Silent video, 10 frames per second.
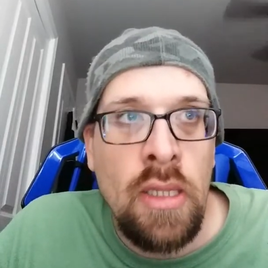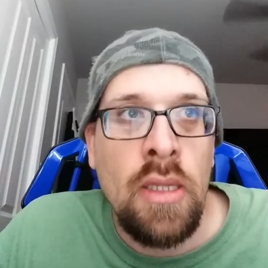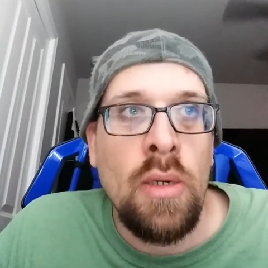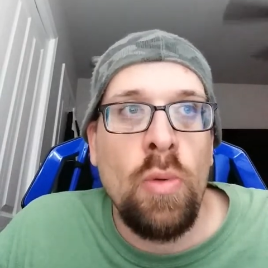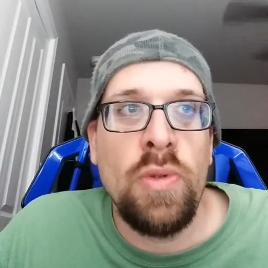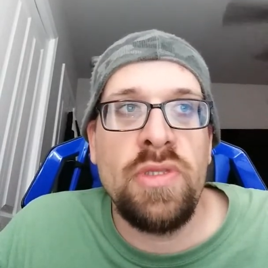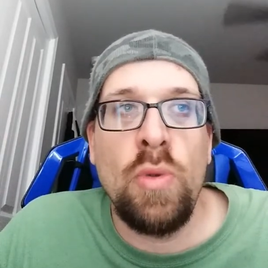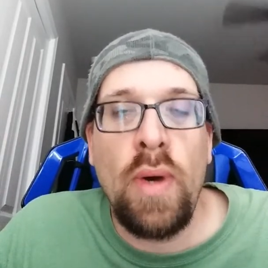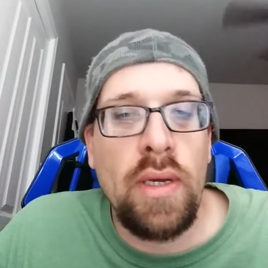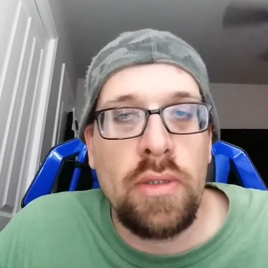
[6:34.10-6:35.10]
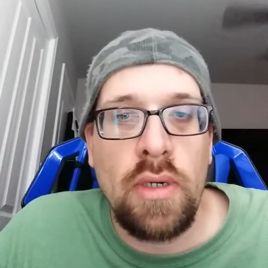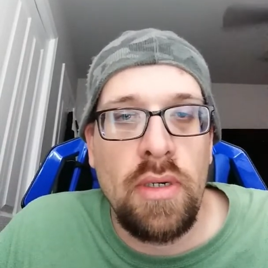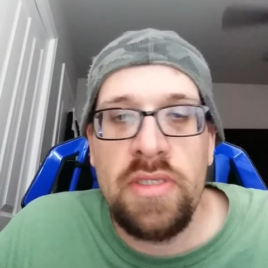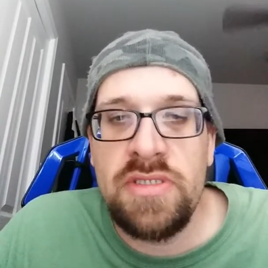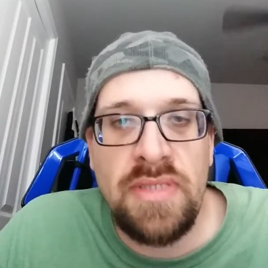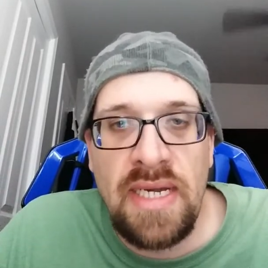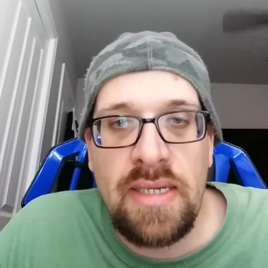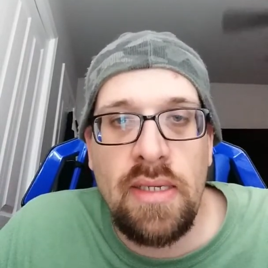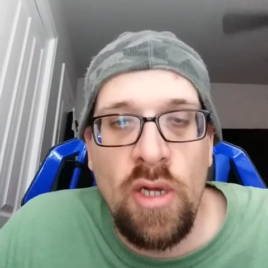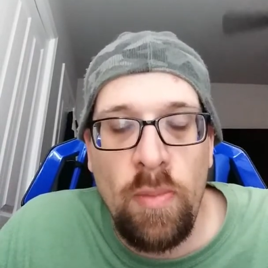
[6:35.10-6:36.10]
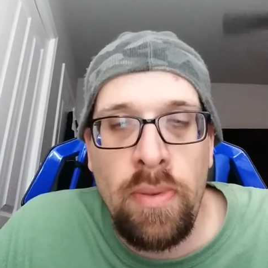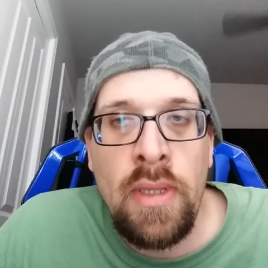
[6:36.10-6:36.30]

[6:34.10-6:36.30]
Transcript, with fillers: with the wild card. It's not gonna help.